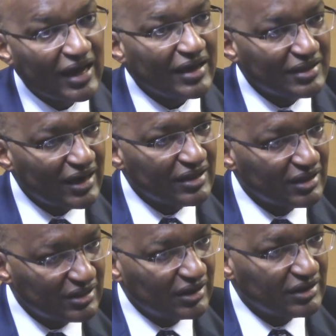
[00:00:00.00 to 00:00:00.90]
And the other
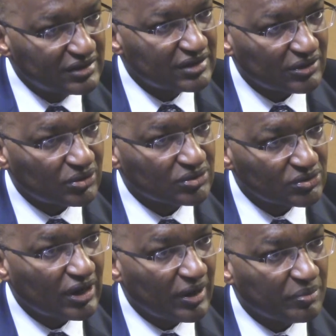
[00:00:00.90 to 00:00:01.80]
things that also
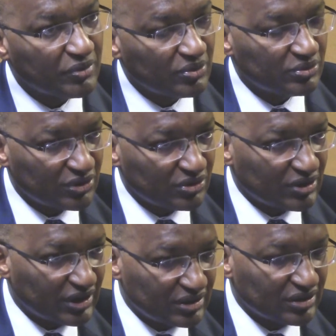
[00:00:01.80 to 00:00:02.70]
have,
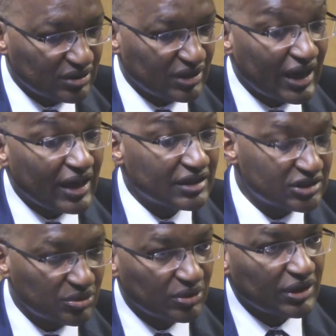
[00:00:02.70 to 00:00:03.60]
that the
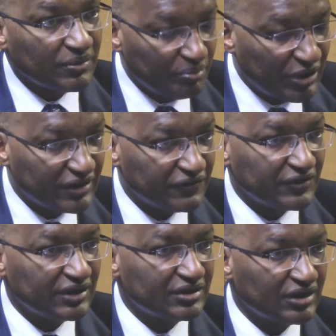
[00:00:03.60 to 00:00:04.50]
others will
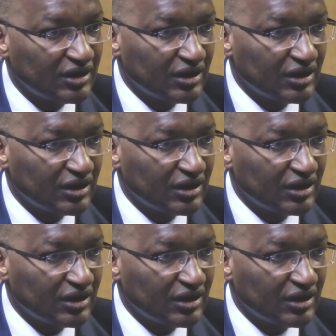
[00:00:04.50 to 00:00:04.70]
benefit,